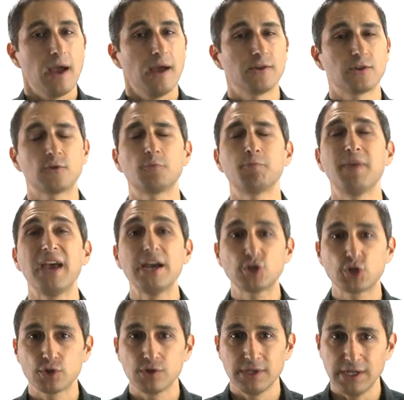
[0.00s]

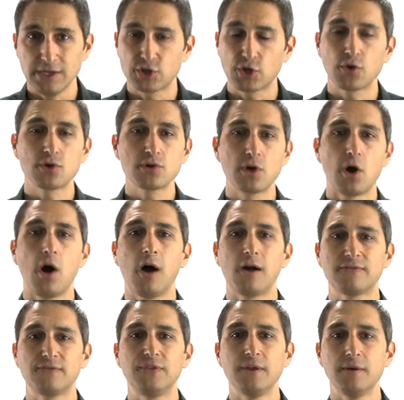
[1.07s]
Especially turn
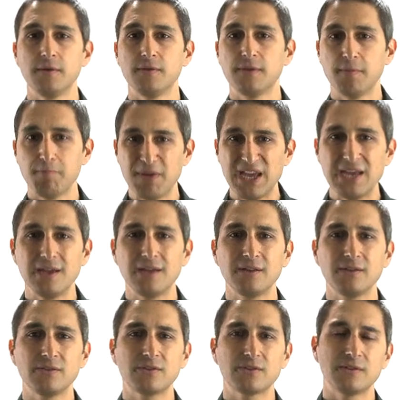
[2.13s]
off the
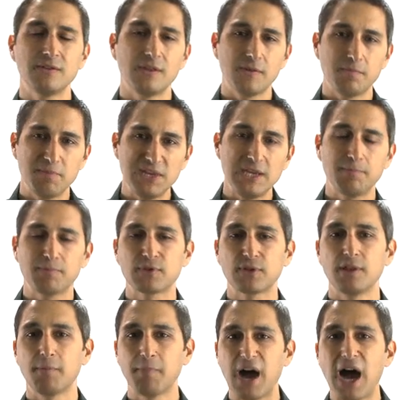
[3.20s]
pings and the beeps
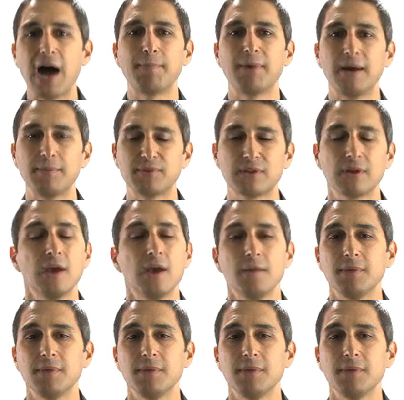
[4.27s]
and the pop-ups,